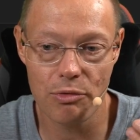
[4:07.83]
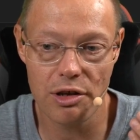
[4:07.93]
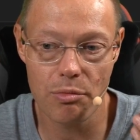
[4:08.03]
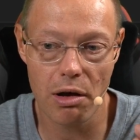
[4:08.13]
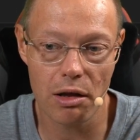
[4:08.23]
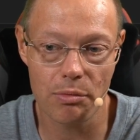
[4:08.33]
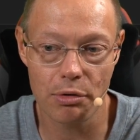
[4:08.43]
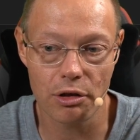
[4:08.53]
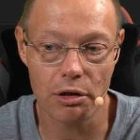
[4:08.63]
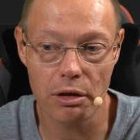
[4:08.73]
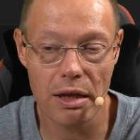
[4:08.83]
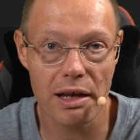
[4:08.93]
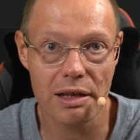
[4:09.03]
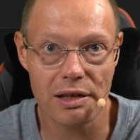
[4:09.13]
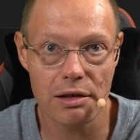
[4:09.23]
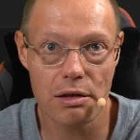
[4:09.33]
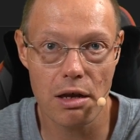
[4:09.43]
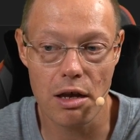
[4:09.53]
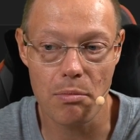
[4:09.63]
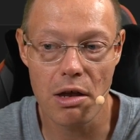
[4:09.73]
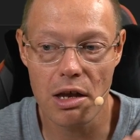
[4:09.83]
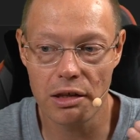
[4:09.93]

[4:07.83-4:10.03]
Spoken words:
developer.last name,